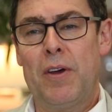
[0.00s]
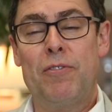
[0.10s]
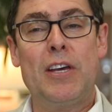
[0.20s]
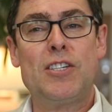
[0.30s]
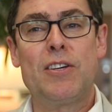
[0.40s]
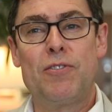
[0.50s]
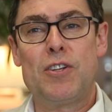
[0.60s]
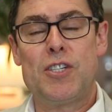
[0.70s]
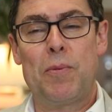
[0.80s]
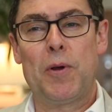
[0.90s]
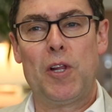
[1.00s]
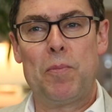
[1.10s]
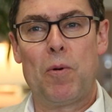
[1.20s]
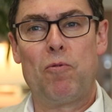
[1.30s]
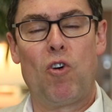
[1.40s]
A facelift is
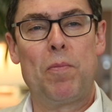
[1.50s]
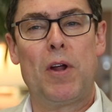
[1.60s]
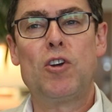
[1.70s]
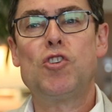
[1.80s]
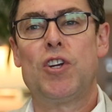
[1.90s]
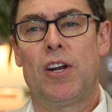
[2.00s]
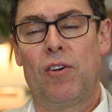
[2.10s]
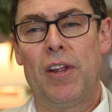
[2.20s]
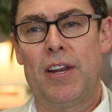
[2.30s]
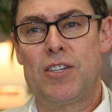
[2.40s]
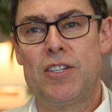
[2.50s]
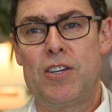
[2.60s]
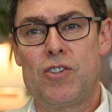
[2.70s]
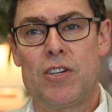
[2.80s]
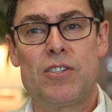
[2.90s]
typically performed under general
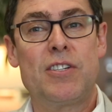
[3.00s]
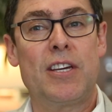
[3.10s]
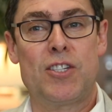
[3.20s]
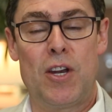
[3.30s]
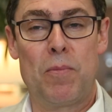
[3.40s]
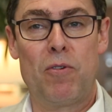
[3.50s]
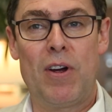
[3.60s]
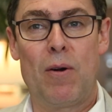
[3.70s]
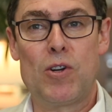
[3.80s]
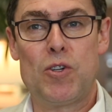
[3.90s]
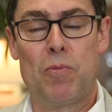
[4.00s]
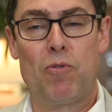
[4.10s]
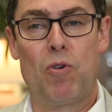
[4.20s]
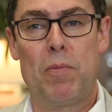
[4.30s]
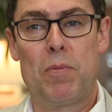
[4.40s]
anesthesia, as it takes a number of hours to
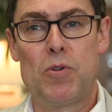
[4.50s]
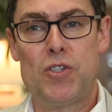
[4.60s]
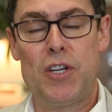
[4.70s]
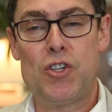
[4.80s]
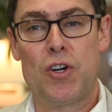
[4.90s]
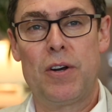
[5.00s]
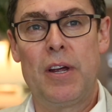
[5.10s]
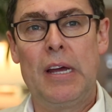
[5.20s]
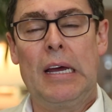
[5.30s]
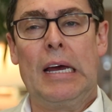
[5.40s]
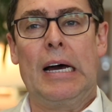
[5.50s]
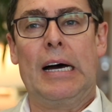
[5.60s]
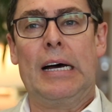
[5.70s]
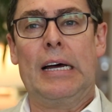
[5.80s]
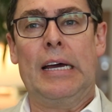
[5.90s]
perform the procedure.
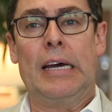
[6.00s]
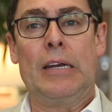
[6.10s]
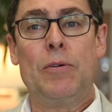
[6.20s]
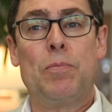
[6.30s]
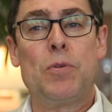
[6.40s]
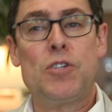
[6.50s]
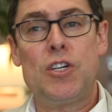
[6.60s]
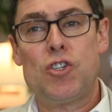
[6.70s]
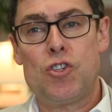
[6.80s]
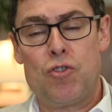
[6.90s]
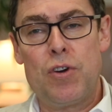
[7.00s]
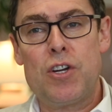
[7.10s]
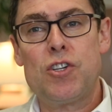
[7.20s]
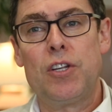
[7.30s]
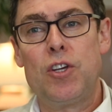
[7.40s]
And procedures
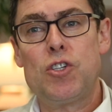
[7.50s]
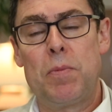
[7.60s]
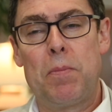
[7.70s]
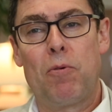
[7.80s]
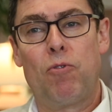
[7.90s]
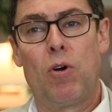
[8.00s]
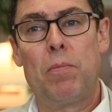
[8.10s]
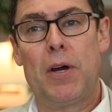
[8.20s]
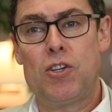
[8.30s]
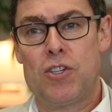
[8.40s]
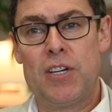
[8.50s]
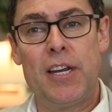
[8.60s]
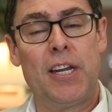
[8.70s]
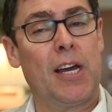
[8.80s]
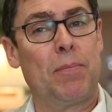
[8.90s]
traditionally used to be performed by just
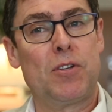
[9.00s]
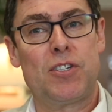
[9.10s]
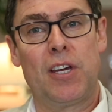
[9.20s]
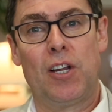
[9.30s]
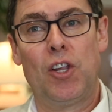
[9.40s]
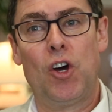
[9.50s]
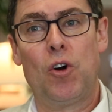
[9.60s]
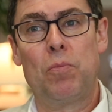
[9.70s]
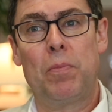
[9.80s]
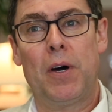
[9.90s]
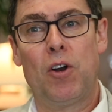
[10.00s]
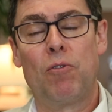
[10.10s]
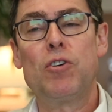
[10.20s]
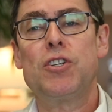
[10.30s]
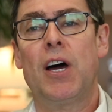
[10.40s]
tightening up the skin alone, but
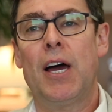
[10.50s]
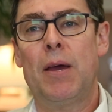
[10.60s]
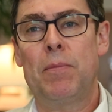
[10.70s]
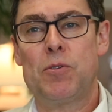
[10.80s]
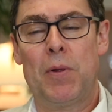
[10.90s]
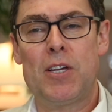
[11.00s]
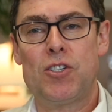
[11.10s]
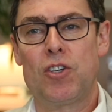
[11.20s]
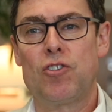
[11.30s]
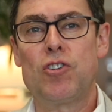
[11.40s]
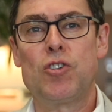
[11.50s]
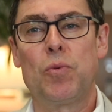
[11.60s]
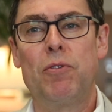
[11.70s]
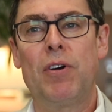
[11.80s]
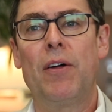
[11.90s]
over time, as plastic surgeons,
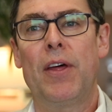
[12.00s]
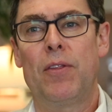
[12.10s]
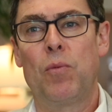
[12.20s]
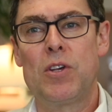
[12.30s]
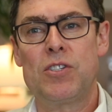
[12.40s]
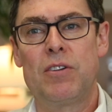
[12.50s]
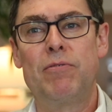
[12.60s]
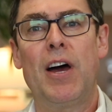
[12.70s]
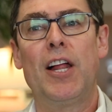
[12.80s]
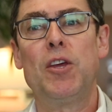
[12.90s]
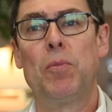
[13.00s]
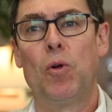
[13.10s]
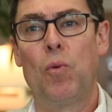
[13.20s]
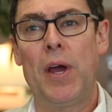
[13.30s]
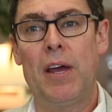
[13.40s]
we found that wasn't a
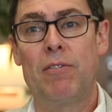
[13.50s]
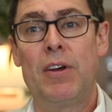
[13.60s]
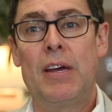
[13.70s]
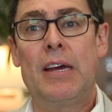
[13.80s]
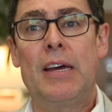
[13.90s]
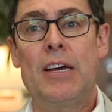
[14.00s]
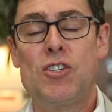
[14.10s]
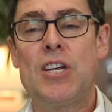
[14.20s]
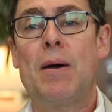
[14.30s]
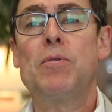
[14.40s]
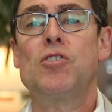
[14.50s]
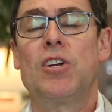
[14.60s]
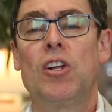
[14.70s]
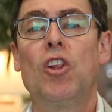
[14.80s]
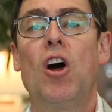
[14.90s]
valuable way of
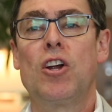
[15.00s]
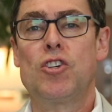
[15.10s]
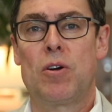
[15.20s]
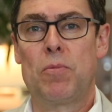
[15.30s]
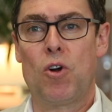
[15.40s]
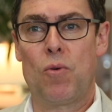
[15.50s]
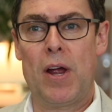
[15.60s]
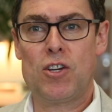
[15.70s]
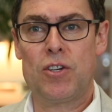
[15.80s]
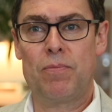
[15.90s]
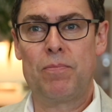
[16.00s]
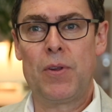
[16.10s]
establishing a long-term correction.